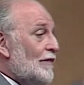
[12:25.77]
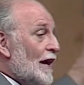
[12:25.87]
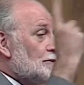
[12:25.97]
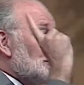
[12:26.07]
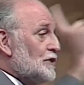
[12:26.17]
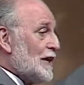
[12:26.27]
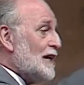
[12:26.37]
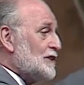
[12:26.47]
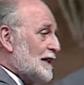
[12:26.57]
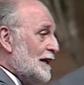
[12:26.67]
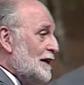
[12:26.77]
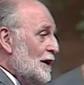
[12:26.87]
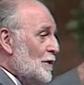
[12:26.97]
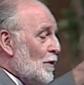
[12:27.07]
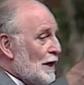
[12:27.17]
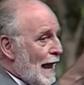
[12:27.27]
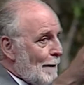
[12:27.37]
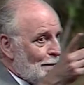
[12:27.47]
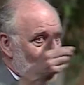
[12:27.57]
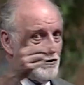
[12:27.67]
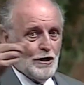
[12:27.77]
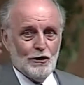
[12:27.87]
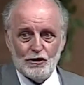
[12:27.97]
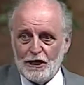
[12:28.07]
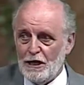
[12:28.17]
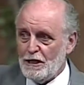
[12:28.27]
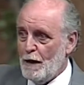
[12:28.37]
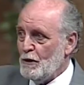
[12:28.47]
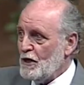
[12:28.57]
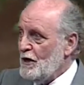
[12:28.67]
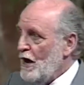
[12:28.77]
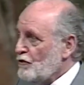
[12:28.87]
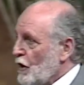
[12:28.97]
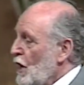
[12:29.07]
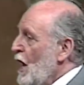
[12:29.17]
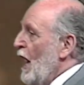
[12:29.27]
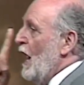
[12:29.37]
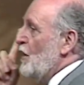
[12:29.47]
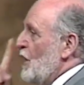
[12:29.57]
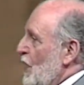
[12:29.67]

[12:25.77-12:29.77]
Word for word: that's precisely what happened to King Nebuchadnezzar. And